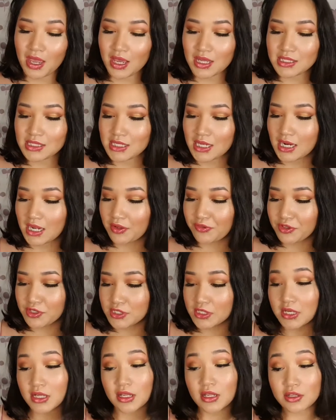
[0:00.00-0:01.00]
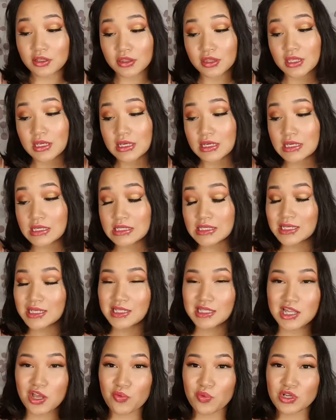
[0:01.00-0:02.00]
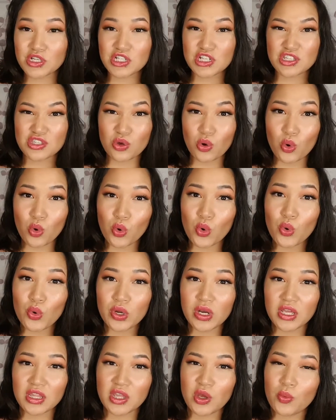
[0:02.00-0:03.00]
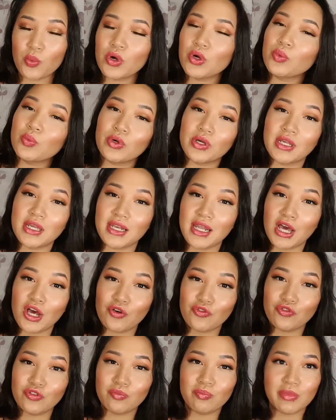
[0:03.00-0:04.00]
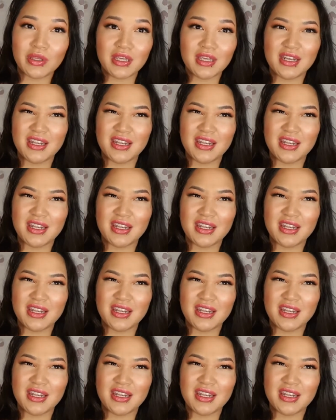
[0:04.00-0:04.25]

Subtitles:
I did have to declutter things because they were just old and they weren't working out for me.